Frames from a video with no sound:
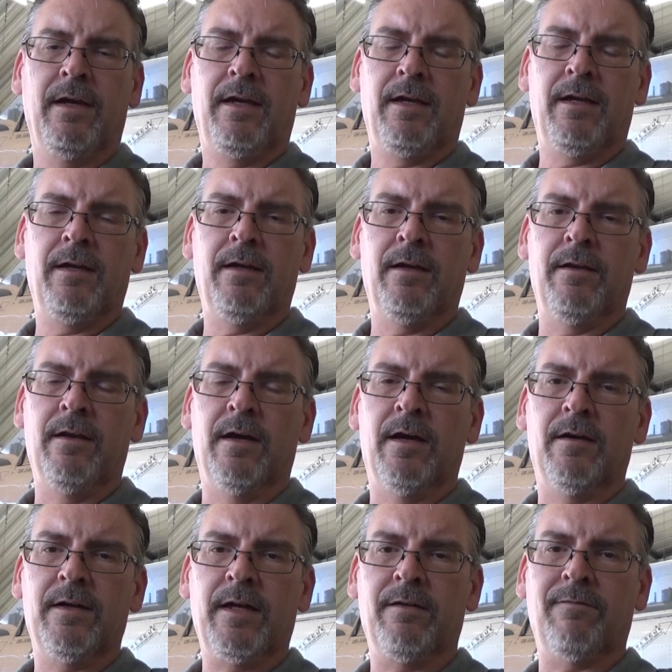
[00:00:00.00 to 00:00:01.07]
in
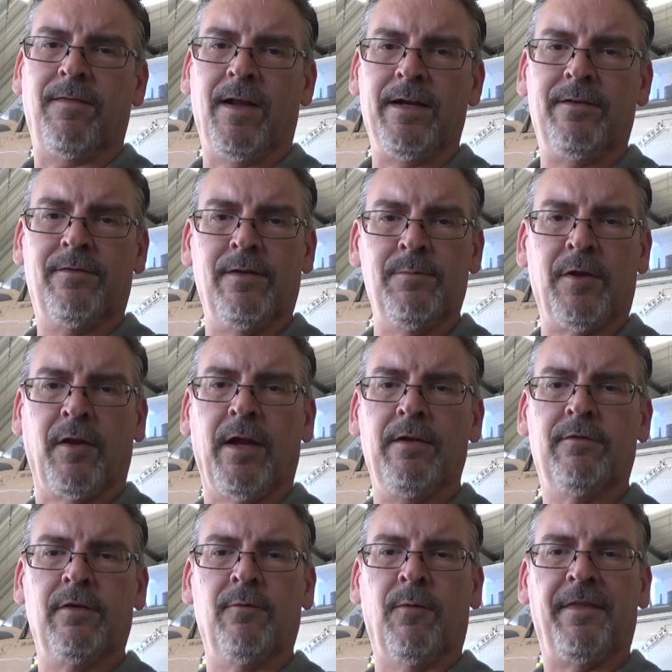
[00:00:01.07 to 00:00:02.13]
flight
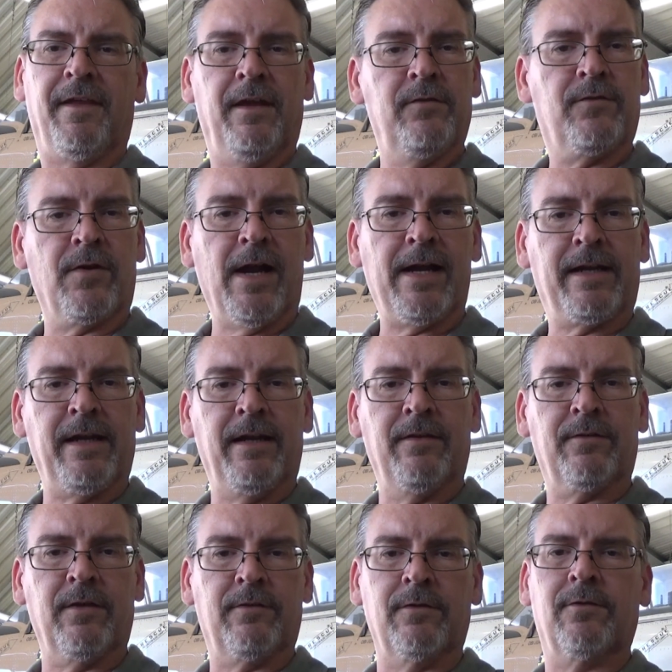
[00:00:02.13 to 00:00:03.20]
simulation with head tracking
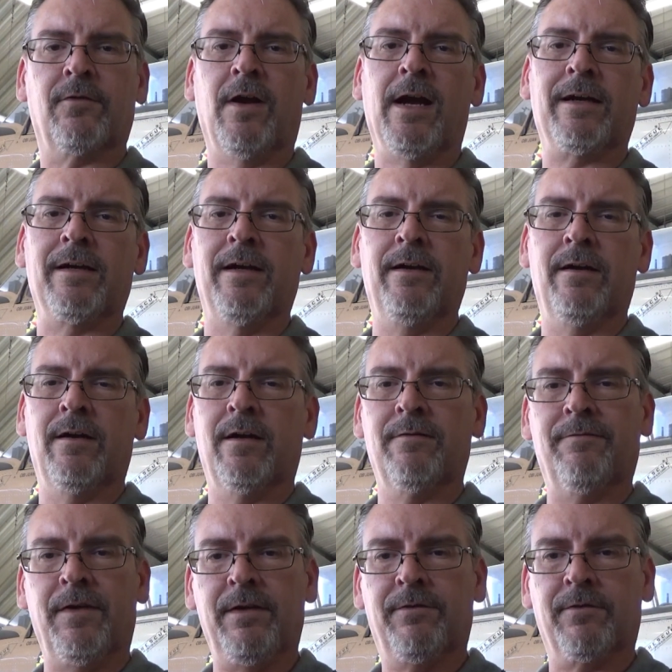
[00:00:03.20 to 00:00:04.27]
such as track IR,
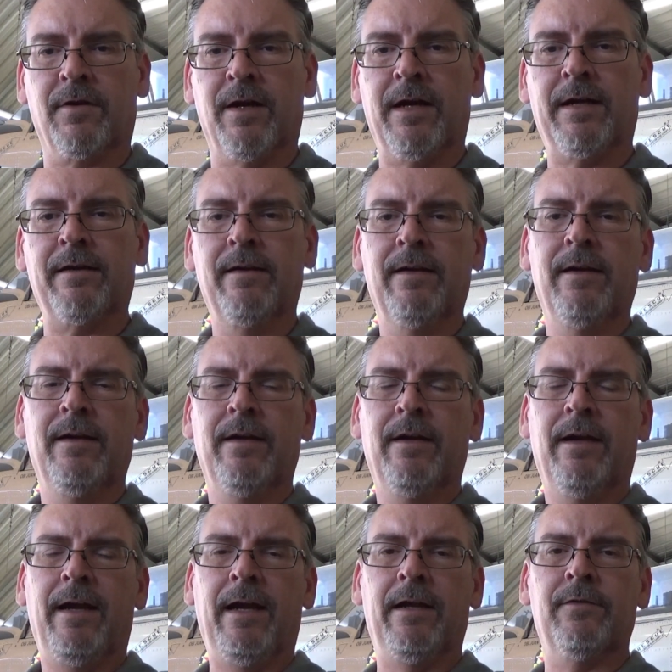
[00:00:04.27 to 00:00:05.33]
face track,
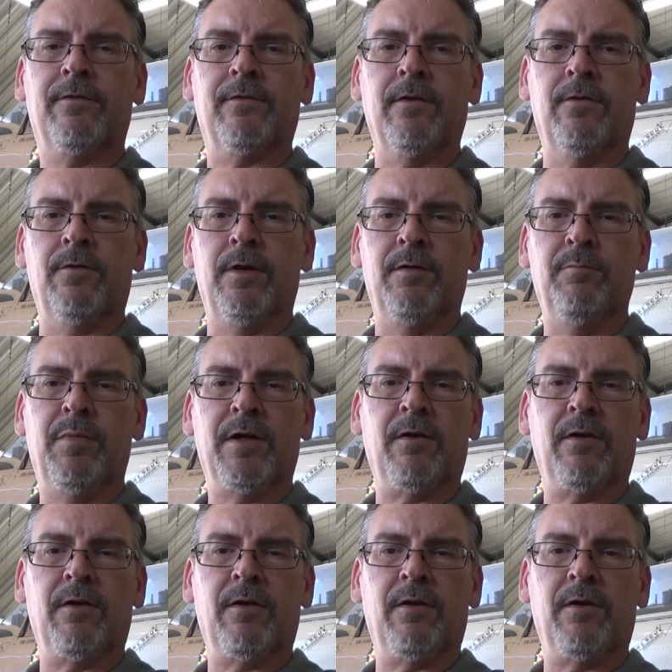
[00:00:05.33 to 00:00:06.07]
and so on, but